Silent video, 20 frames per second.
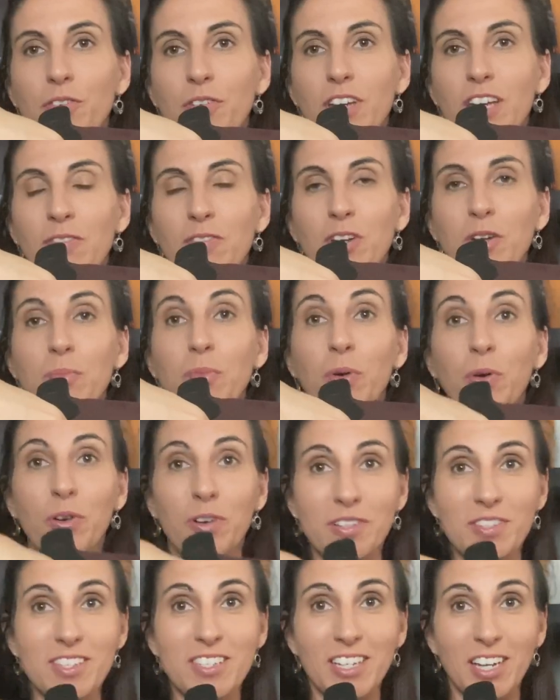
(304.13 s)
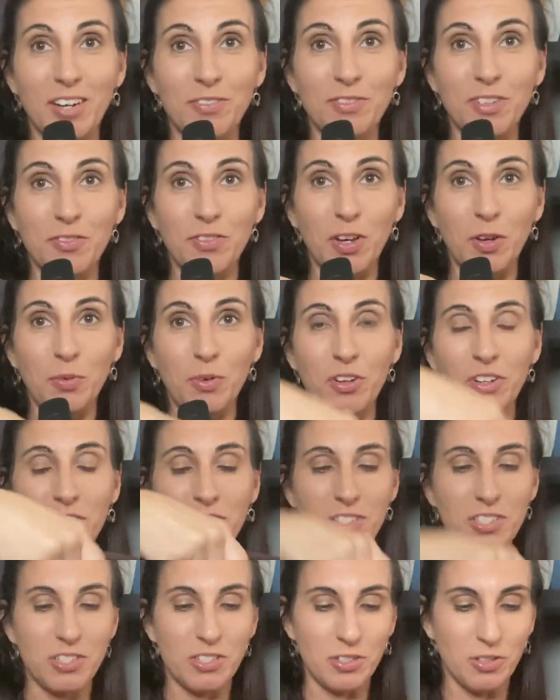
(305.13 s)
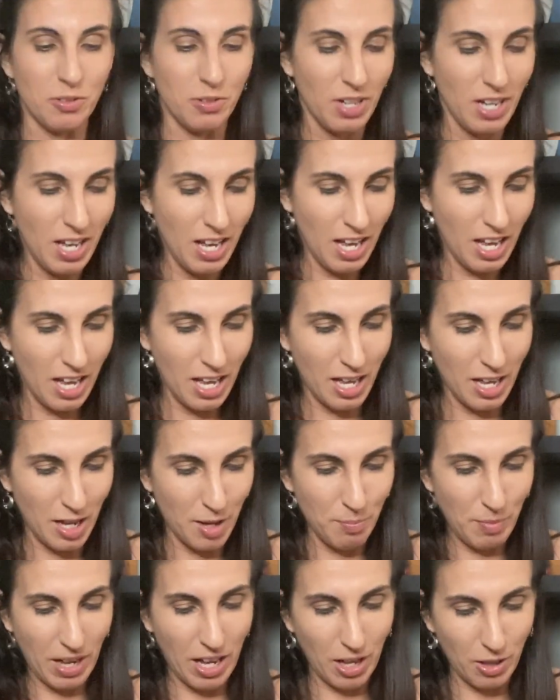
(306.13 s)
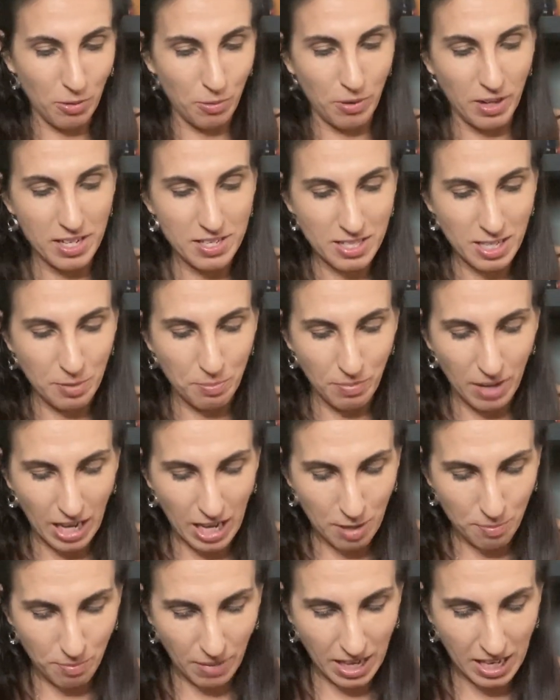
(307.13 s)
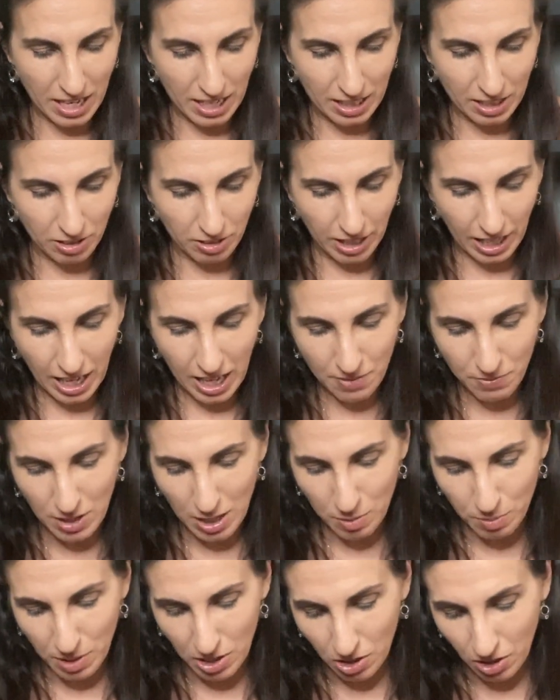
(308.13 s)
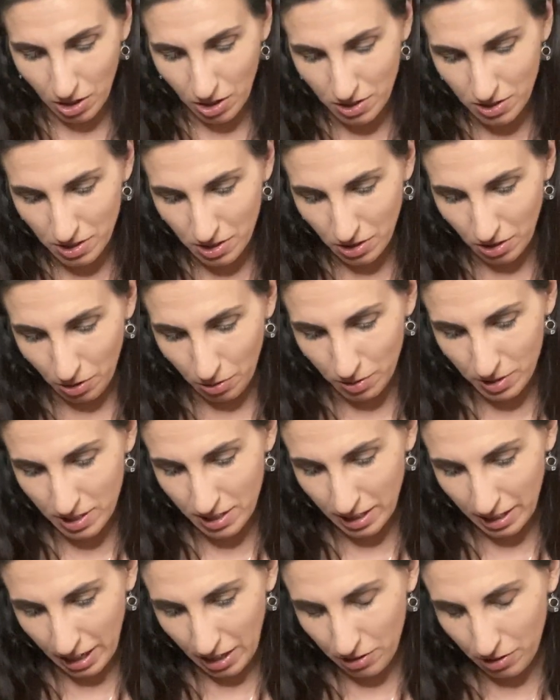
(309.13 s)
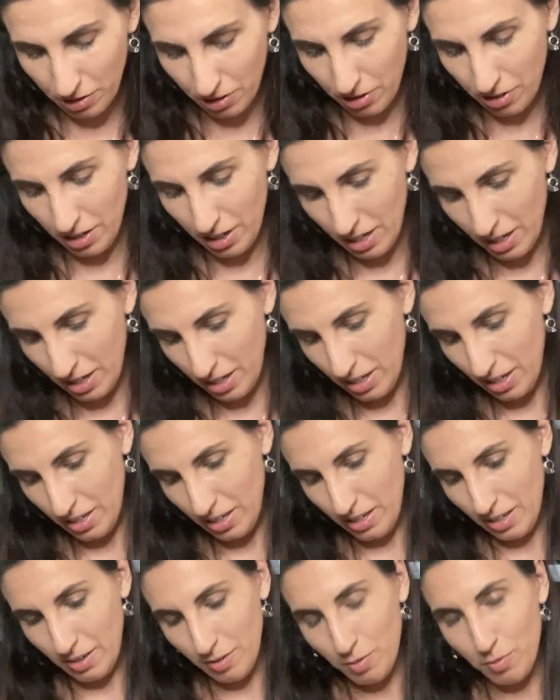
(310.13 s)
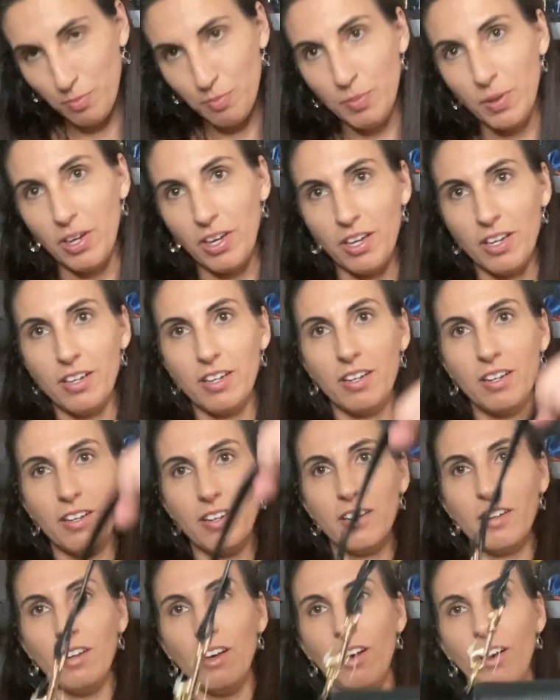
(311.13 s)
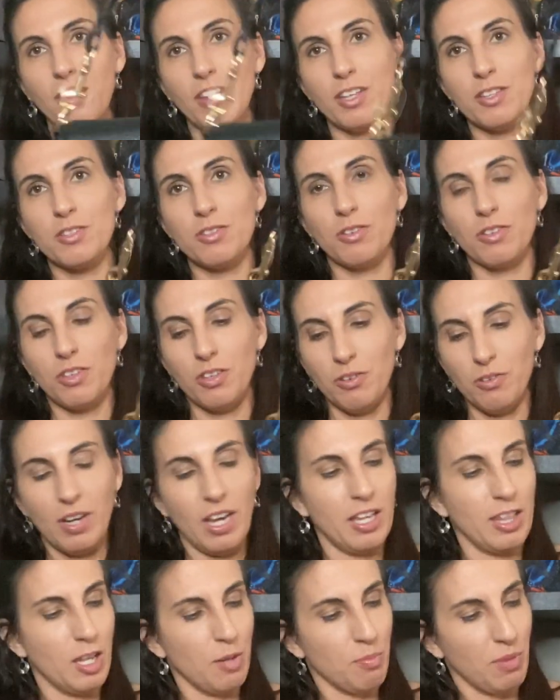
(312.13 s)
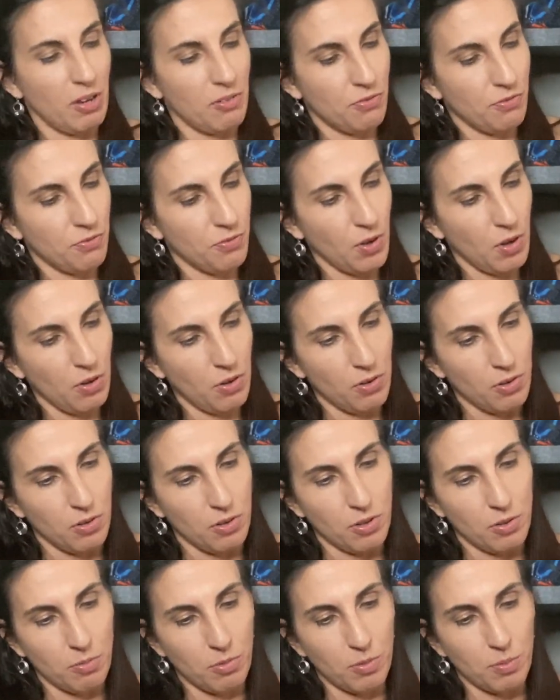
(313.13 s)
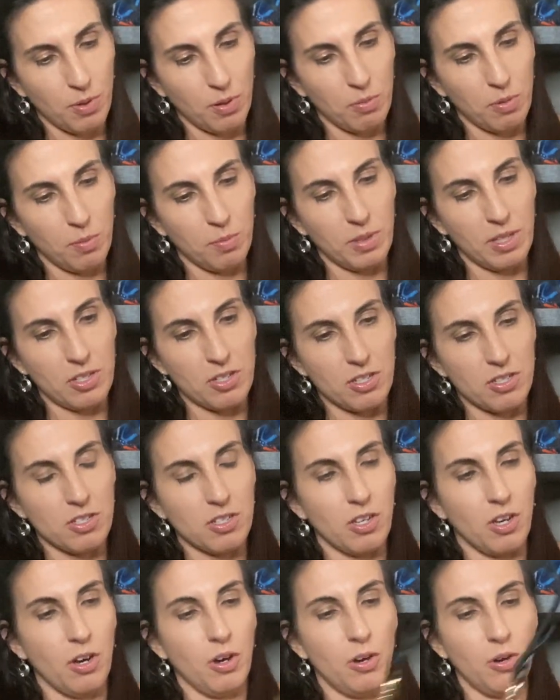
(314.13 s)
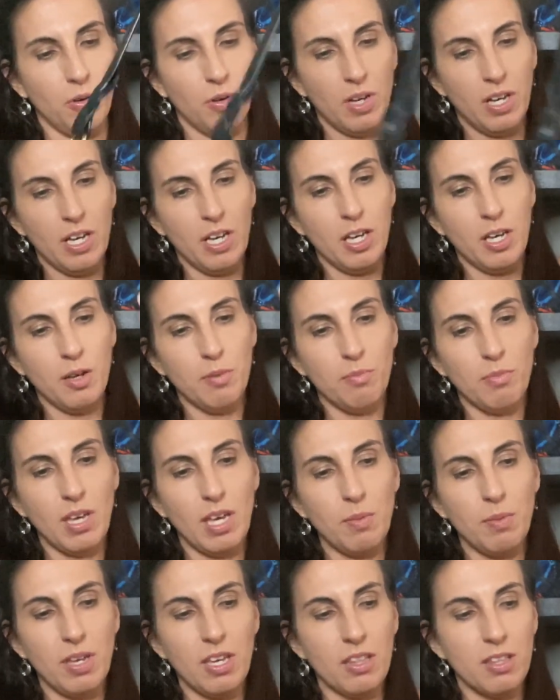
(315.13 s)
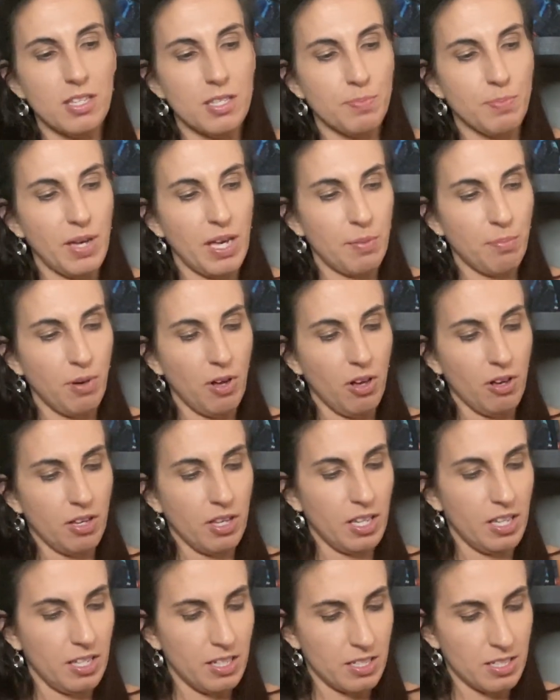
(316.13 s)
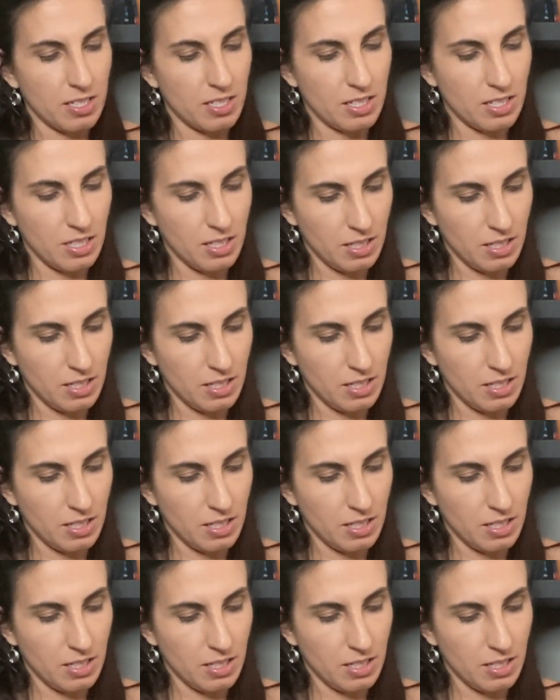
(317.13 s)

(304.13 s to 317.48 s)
even more stuff if I wanted to. Otherwise, it may get a little heavy because, you know, it's leather. But, oh, that's so cute. And then my phone would probably just go maybe in this back pocket